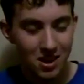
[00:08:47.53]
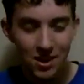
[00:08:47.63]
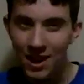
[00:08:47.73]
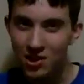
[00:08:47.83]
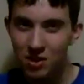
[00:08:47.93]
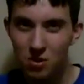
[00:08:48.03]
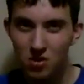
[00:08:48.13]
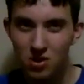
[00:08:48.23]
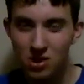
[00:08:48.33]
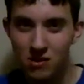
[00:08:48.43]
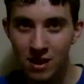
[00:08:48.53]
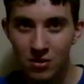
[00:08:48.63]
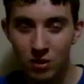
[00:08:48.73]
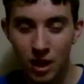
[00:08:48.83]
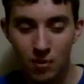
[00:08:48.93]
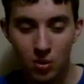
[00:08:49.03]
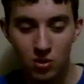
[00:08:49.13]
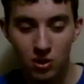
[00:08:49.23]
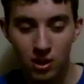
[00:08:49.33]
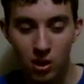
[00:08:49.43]
You're actually supposed to use a classical
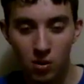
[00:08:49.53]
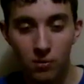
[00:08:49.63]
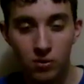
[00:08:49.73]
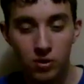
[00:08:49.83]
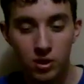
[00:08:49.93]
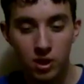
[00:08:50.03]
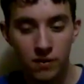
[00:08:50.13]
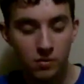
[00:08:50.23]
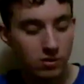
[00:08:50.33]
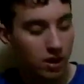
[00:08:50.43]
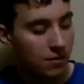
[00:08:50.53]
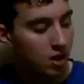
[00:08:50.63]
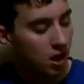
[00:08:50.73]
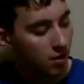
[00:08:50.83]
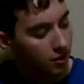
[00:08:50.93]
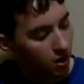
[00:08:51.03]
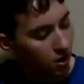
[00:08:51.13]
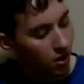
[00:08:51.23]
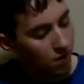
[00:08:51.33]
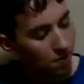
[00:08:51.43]
capo so you can get all of the strings comfortably. I was kind of
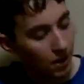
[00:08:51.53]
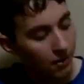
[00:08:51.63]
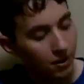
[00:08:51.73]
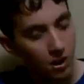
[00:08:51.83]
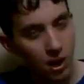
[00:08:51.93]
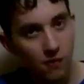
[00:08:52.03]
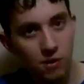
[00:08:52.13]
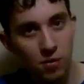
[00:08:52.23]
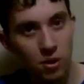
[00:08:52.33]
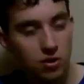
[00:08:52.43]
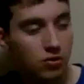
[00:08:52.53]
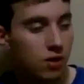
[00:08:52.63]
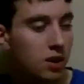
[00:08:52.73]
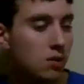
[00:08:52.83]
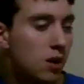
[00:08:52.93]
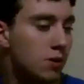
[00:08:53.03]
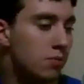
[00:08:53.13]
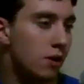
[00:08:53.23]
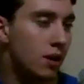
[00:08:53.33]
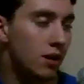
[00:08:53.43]
barely covering one of the strings when I was
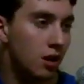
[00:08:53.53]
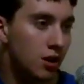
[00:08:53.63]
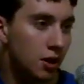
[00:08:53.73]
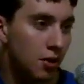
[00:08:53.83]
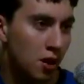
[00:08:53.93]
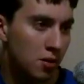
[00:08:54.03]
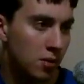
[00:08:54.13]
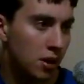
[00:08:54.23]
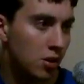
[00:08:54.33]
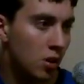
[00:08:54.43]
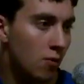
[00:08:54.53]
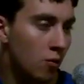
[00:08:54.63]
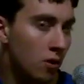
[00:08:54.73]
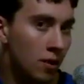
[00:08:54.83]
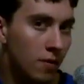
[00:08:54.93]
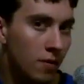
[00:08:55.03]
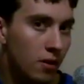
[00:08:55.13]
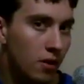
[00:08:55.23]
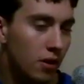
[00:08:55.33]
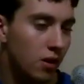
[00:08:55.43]
playing Teardrops on my guitar for you.
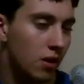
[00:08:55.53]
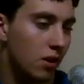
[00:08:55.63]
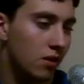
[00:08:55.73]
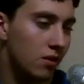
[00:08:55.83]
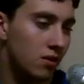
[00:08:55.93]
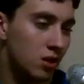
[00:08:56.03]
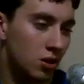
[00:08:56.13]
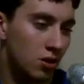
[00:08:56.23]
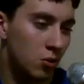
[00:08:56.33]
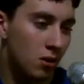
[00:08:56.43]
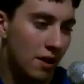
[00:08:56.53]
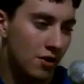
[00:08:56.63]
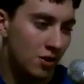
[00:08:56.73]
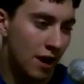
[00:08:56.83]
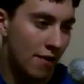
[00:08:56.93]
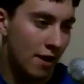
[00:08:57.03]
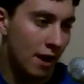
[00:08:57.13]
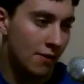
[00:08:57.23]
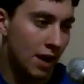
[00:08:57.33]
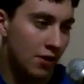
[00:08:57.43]
So you will
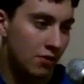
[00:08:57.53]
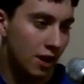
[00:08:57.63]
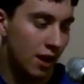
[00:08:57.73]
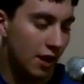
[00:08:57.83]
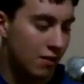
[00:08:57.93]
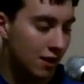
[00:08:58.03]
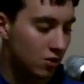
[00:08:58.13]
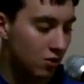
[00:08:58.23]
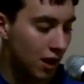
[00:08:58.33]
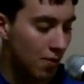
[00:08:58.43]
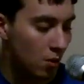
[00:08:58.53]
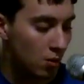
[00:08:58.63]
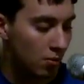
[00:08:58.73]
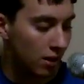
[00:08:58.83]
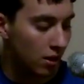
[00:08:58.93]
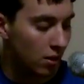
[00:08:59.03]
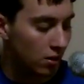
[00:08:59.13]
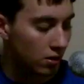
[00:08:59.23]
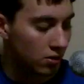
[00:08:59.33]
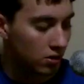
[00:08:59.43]
have to actually get a classical capo to play,
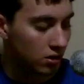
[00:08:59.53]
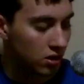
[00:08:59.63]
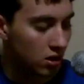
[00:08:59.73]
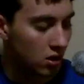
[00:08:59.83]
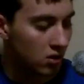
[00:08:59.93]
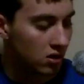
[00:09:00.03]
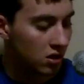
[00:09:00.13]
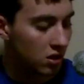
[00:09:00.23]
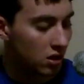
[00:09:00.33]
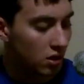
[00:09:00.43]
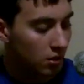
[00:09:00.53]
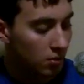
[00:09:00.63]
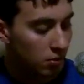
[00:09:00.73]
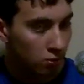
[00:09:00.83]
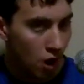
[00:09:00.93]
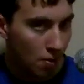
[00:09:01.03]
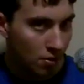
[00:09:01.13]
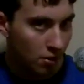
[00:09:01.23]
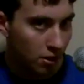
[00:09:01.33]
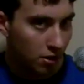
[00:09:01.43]
you know, certain songs
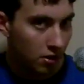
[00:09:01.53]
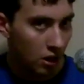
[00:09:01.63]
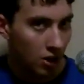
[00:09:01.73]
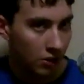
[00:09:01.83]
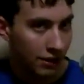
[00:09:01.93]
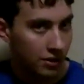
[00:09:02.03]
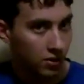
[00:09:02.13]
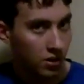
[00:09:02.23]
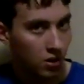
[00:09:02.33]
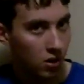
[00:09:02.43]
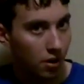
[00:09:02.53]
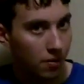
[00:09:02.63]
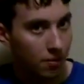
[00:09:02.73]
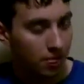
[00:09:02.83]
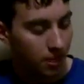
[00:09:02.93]
properly on a classical guitar.